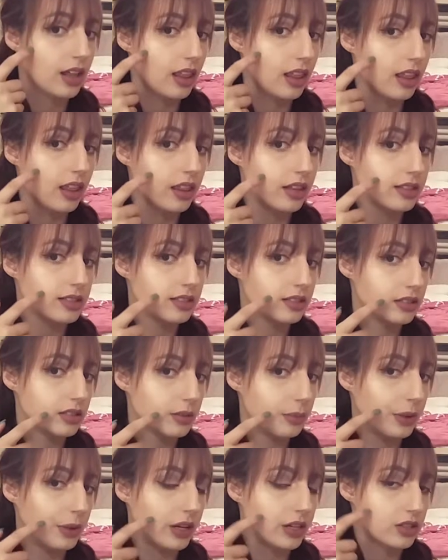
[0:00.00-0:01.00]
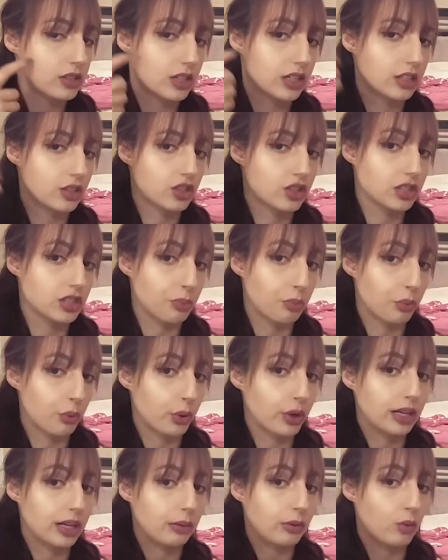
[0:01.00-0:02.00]
this is the blush and it's just a
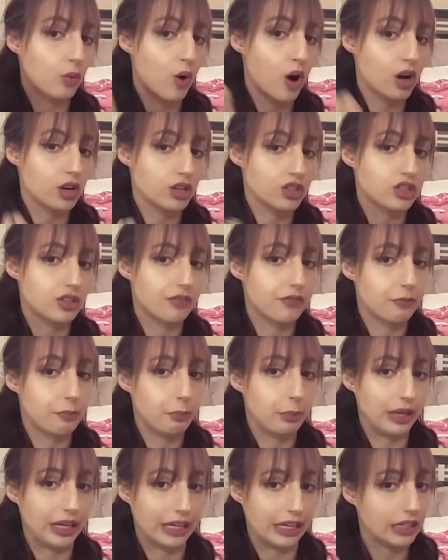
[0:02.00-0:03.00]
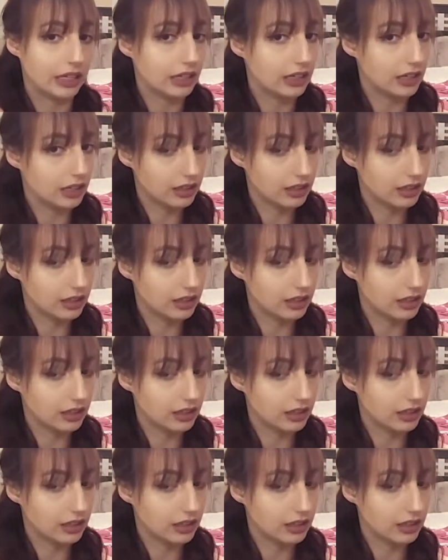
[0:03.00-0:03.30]
pretty wash of pink